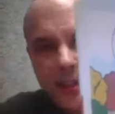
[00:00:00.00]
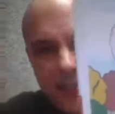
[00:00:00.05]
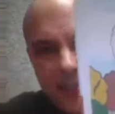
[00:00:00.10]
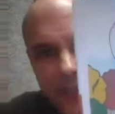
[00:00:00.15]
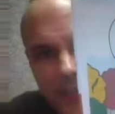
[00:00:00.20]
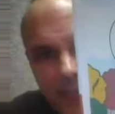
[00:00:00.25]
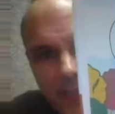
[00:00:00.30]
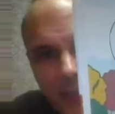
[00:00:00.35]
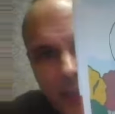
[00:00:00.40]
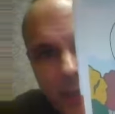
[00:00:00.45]

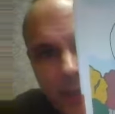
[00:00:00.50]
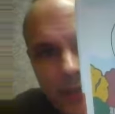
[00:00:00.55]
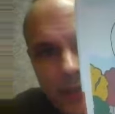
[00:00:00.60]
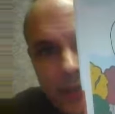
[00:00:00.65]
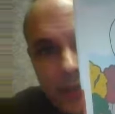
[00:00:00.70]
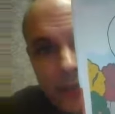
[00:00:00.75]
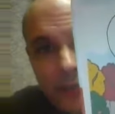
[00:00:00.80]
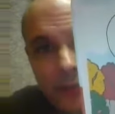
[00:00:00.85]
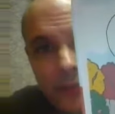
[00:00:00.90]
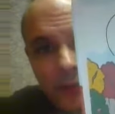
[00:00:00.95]
Cleo and
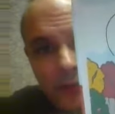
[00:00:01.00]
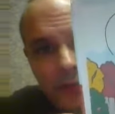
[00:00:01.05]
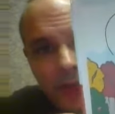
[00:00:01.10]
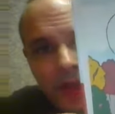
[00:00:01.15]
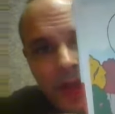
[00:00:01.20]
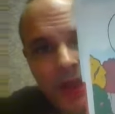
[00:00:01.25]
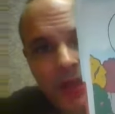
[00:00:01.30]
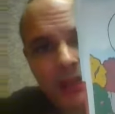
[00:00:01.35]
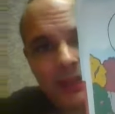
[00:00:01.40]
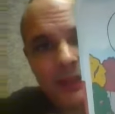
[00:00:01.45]
Clifford
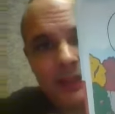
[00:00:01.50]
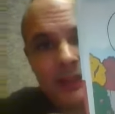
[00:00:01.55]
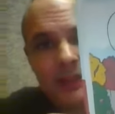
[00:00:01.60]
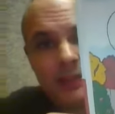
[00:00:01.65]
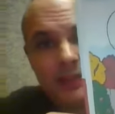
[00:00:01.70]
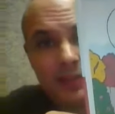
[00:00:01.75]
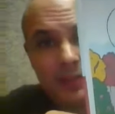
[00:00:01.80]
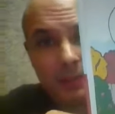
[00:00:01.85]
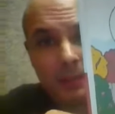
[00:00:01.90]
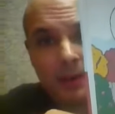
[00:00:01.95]
ran
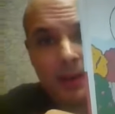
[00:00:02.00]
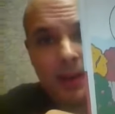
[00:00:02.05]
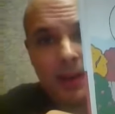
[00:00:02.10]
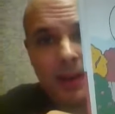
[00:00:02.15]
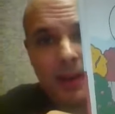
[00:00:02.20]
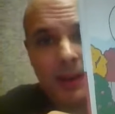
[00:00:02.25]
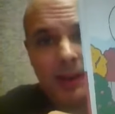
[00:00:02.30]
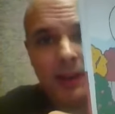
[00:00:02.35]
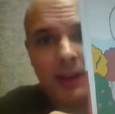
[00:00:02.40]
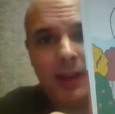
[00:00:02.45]
to the
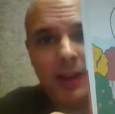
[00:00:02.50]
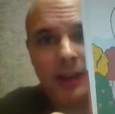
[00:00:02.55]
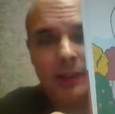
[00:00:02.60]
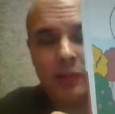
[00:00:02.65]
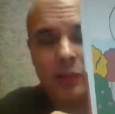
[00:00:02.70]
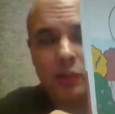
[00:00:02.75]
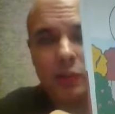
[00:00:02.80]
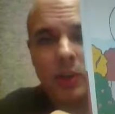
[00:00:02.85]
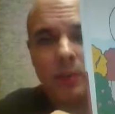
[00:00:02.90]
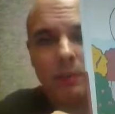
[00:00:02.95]
pile
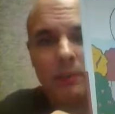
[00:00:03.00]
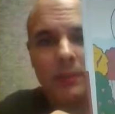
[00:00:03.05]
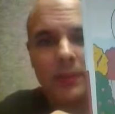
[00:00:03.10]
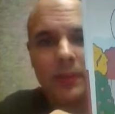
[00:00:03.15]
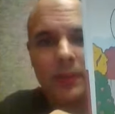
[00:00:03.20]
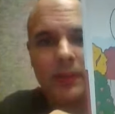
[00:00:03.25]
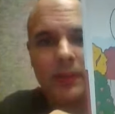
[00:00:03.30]
and jumped